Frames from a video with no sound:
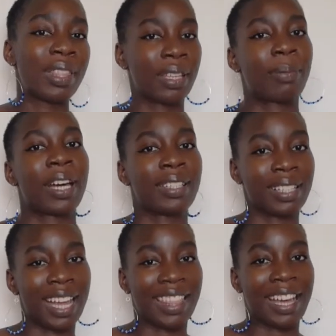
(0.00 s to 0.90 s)
we think about
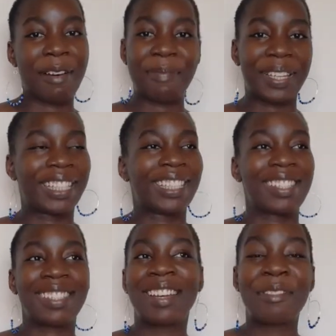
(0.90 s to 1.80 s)
it like that,
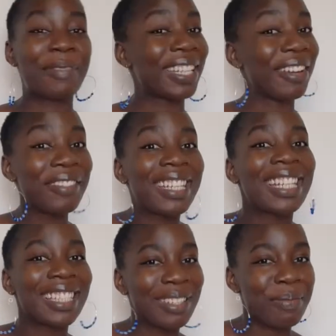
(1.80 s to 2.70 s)
because we don't
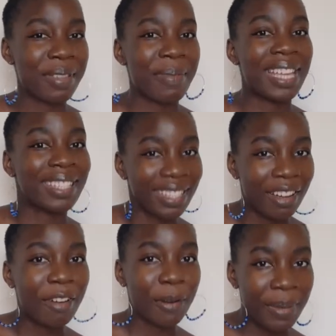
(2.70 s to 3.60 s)
need to be basing
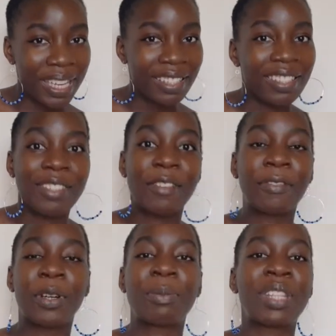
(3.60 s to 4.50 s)
our opinions on
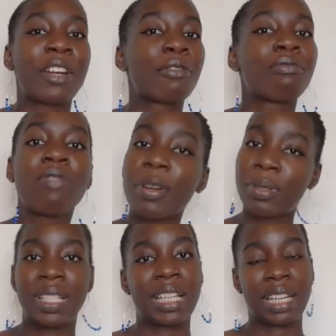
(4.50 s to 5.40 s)
films that are
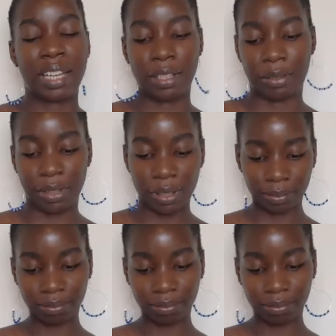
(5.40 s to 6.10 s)
grossly inaccurate.